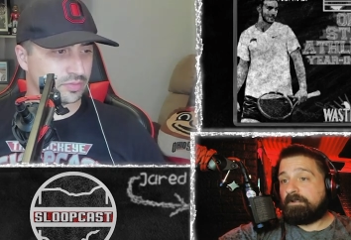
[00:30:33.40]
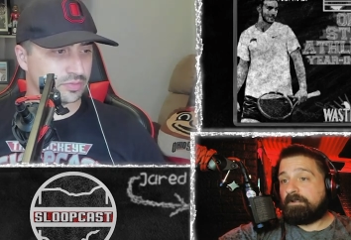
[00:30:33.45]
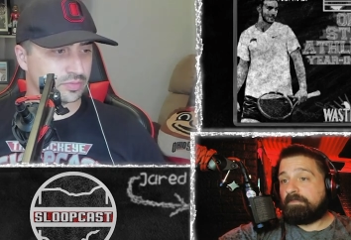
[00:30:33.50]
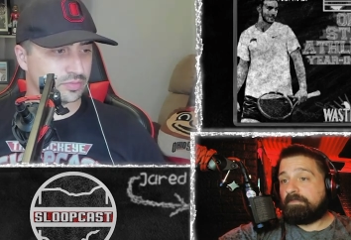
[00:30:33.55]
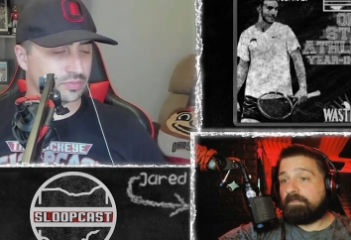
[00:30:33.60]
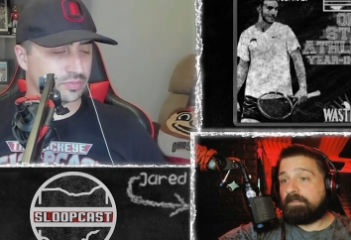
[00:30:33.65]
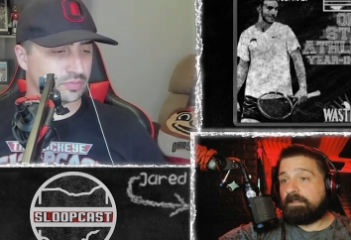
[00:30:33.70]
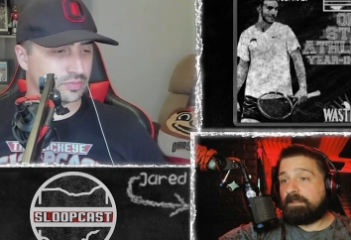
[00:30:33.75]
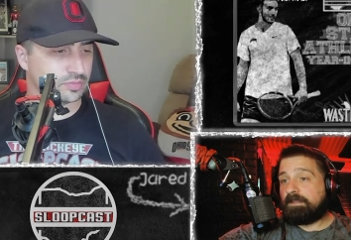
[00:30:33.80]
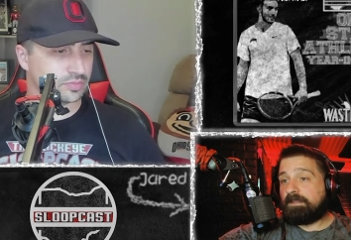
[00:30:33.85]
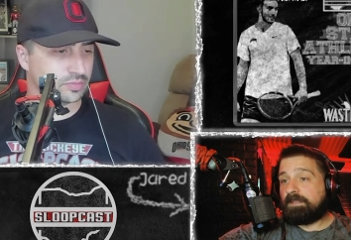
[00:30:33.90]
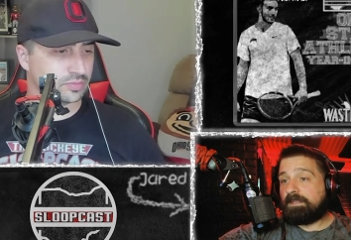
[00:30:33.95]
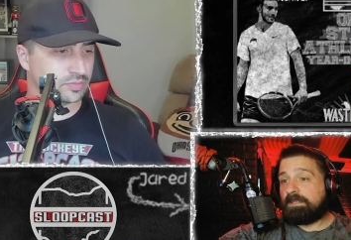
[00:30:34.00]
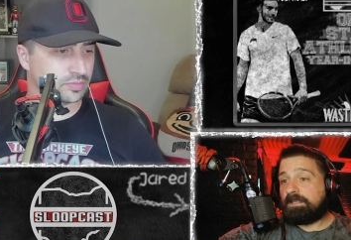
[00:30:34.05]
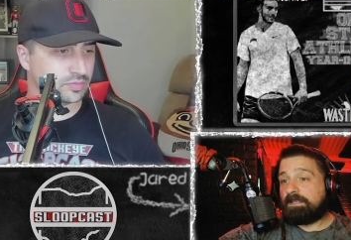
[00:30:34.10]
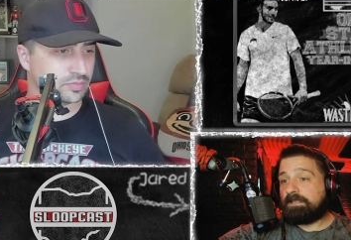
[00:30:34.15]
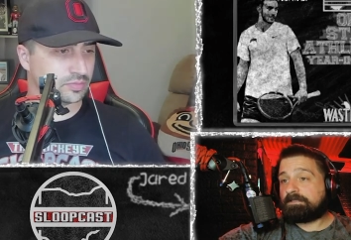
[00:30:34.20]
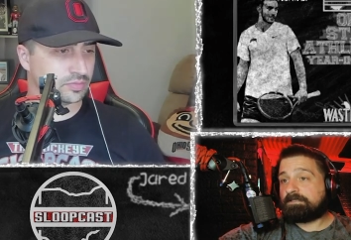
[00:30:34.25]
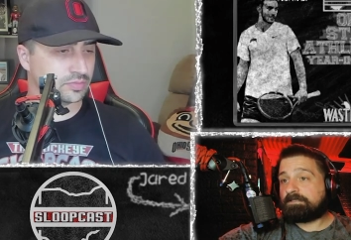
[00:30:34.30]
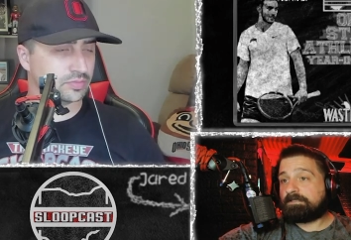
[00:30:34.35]
Speaker 1: on the
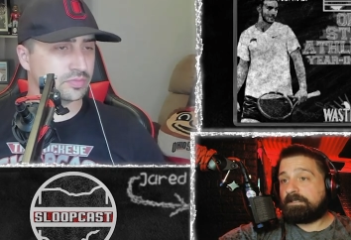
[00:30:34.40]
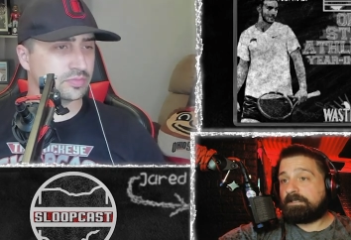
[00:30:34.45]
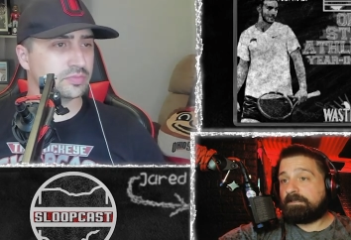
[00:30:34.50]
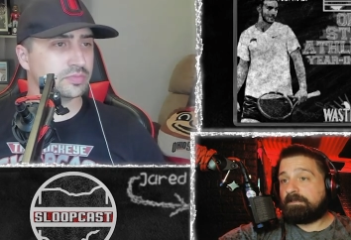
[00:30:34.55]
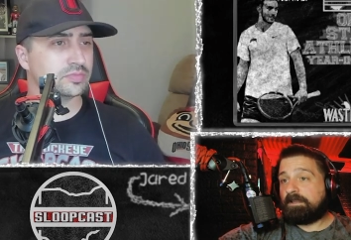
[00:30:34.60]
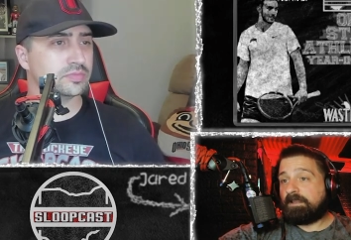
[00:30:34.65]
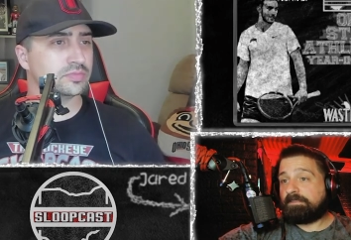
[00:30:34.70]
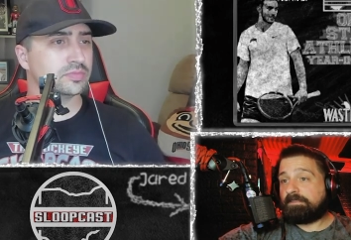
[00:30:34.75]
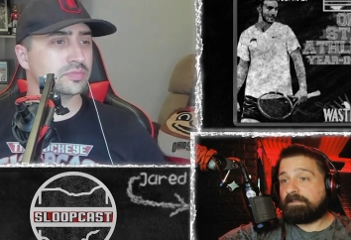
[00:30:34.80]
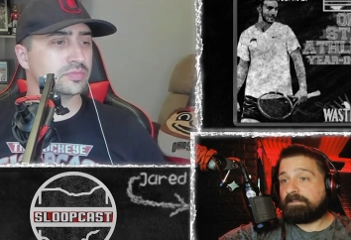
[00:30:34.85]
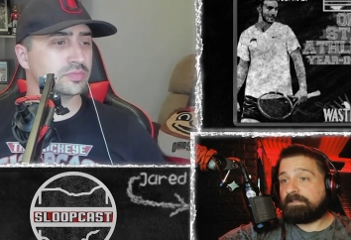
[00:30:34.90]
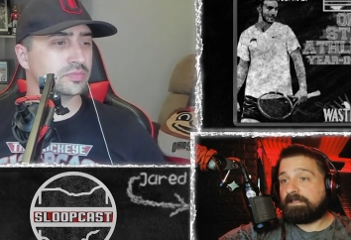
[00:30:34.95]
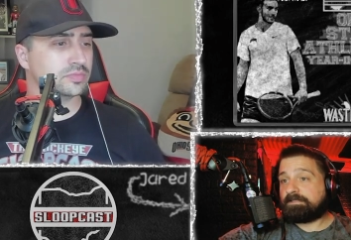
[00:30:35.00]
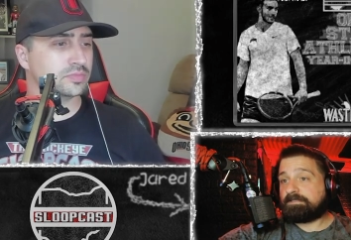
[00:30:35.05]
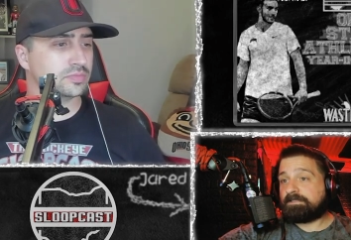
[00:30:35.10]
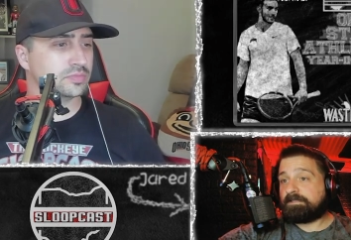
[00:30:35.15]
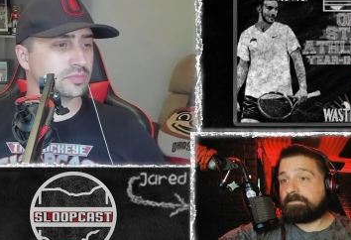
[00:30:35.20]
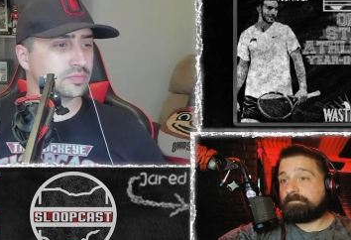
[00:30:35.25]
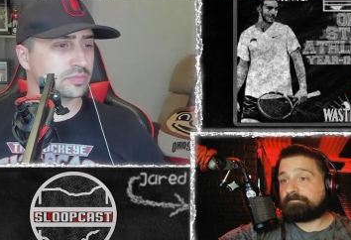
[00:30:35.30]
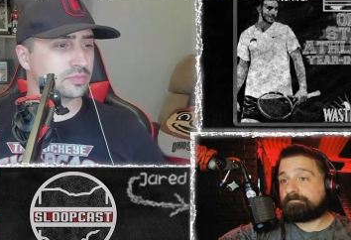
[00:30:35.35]
list. And I think
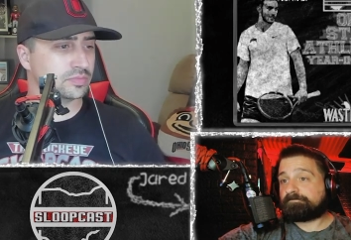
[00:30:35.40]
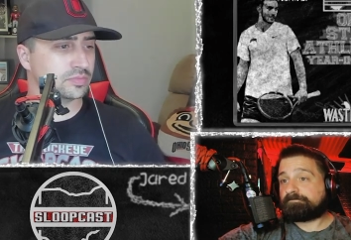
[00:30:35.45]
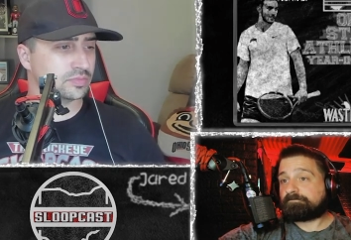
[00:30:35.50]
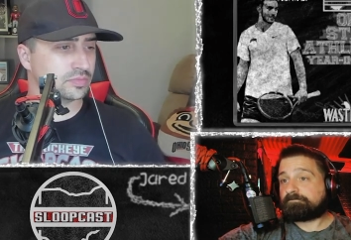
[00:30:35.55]
that's it.